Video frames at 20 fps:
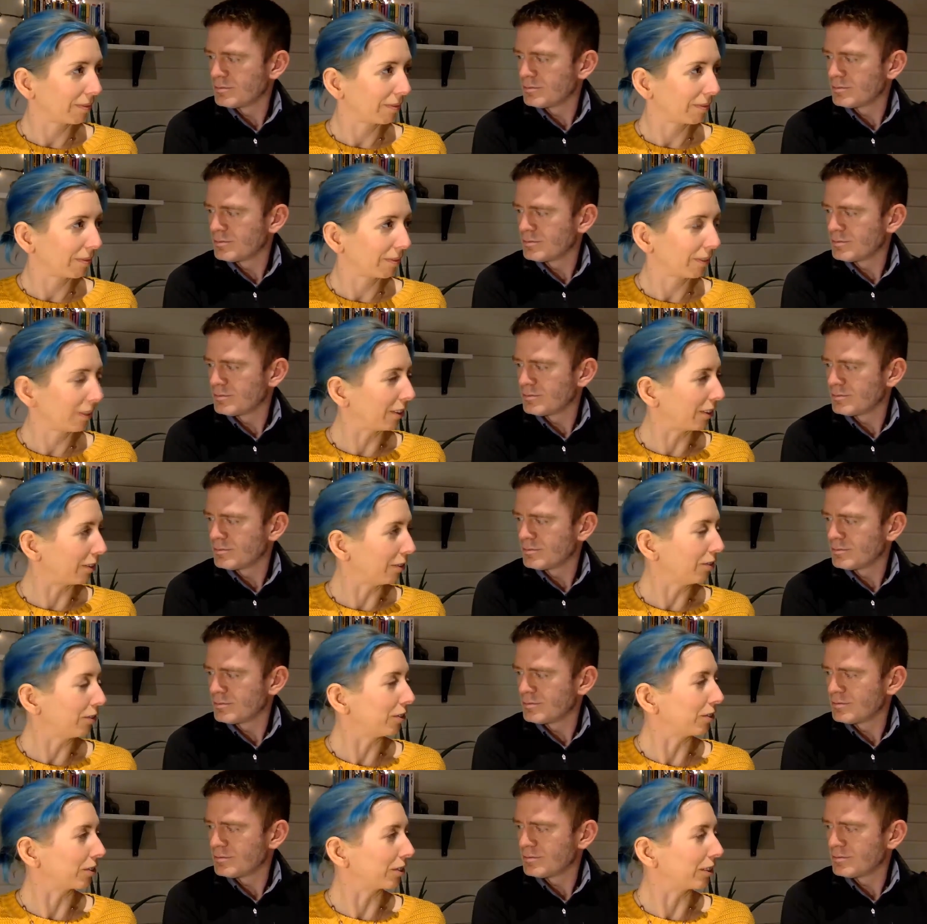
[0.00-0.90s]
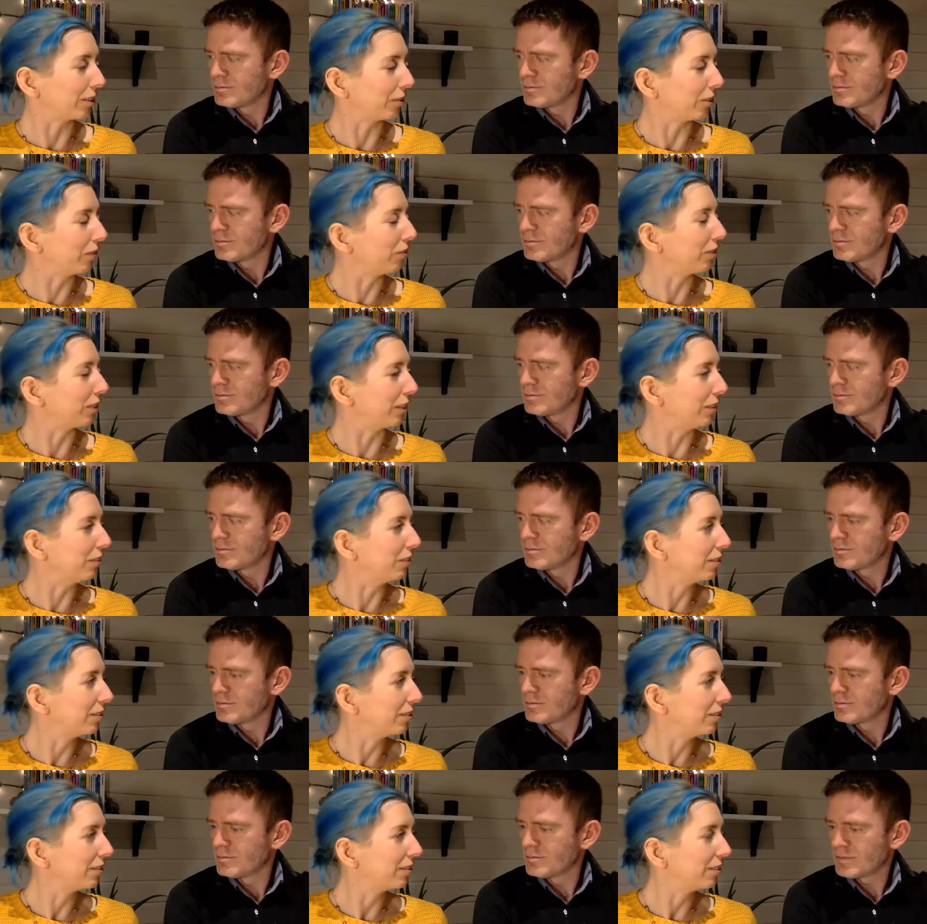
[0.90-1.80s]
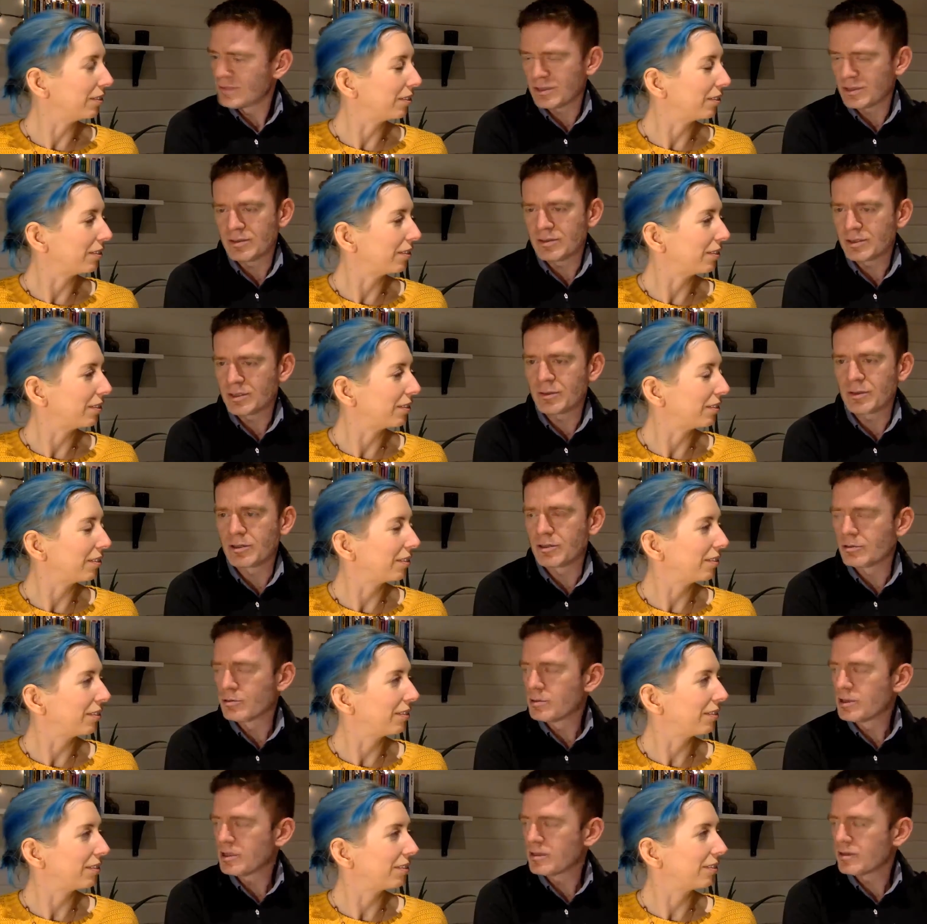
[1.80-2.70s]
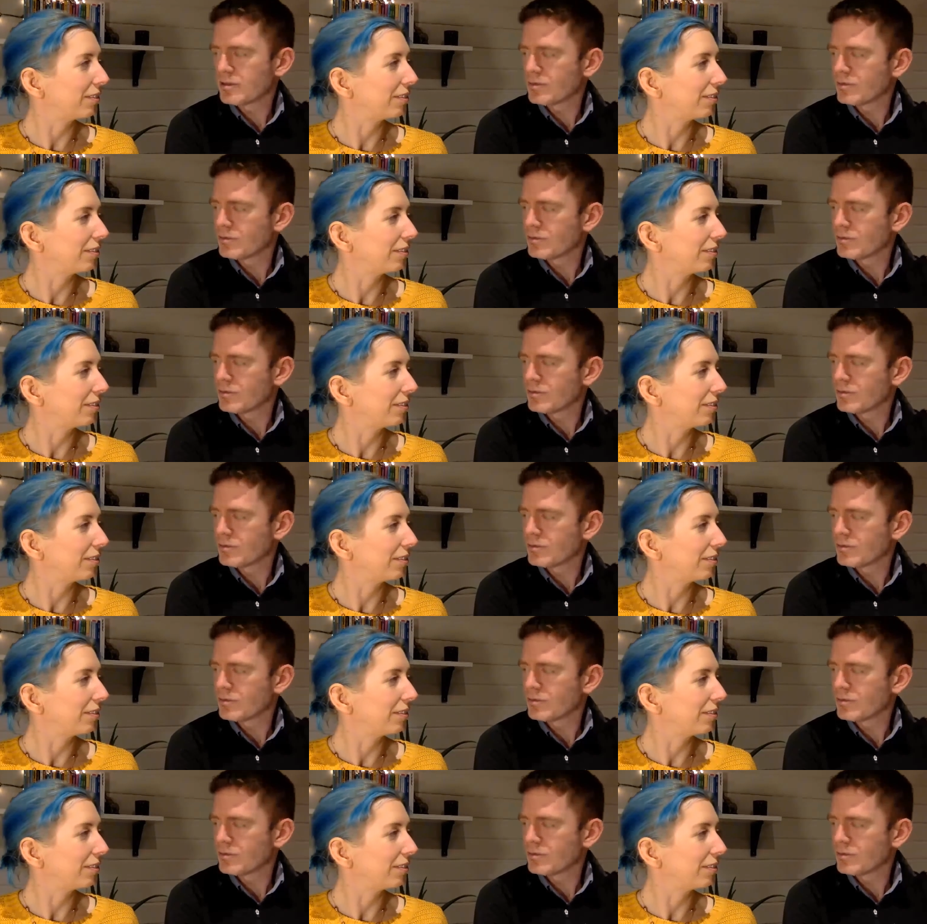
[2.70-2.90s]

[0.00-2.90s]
Speaker 1: Well, the launch is kind of over now.
Speaker 2: It's not. It's going on all month.